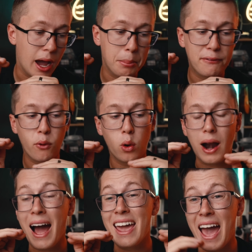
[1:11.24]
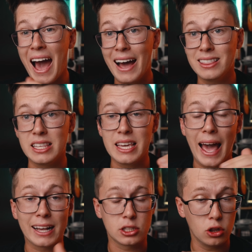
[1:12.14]
Now, before I add the
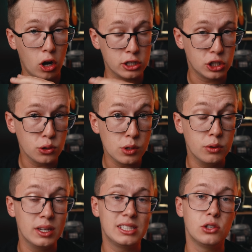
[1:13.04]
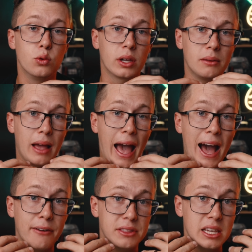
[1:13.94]
XLR2 unit to
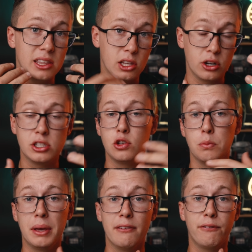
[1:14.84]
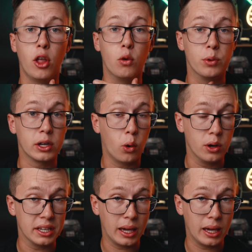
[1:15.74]
have the 32-bit float recording